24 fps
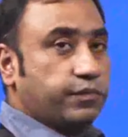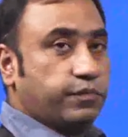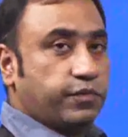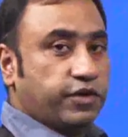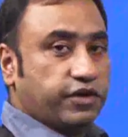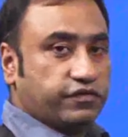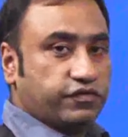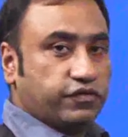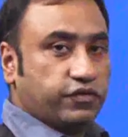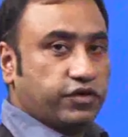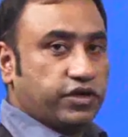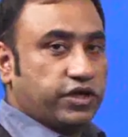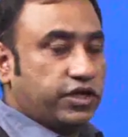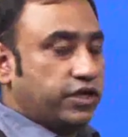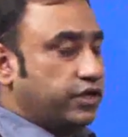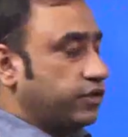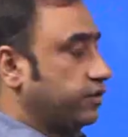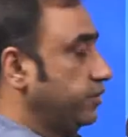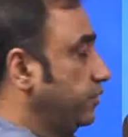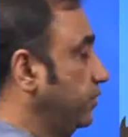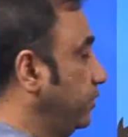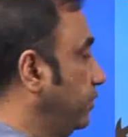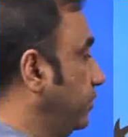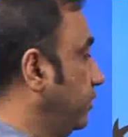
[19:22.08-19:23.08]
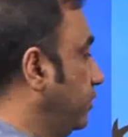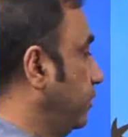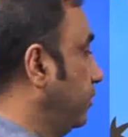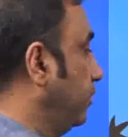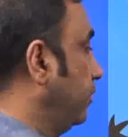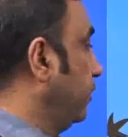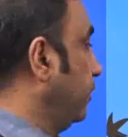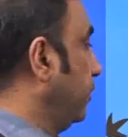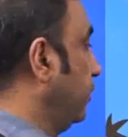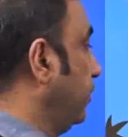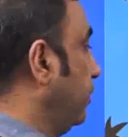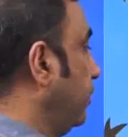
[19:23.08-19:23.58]
persona
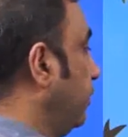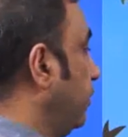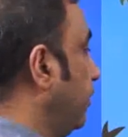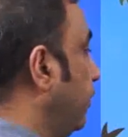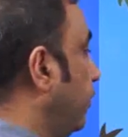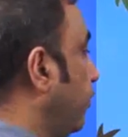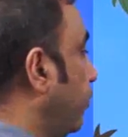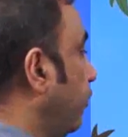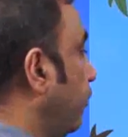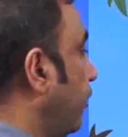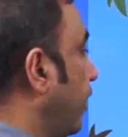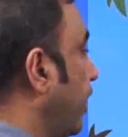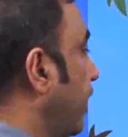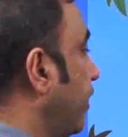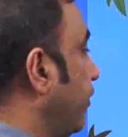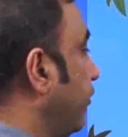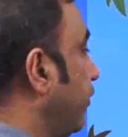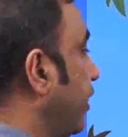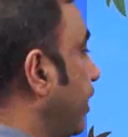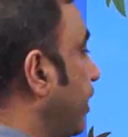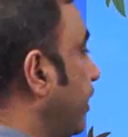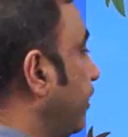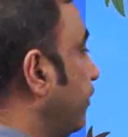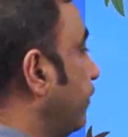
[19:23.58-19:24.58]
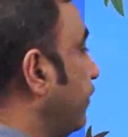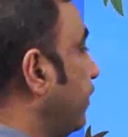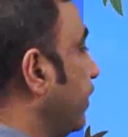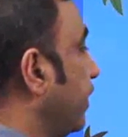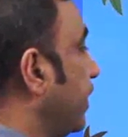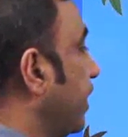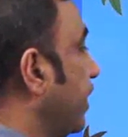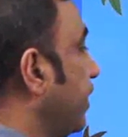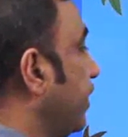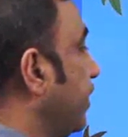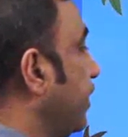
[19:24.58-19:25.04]
provides realistic and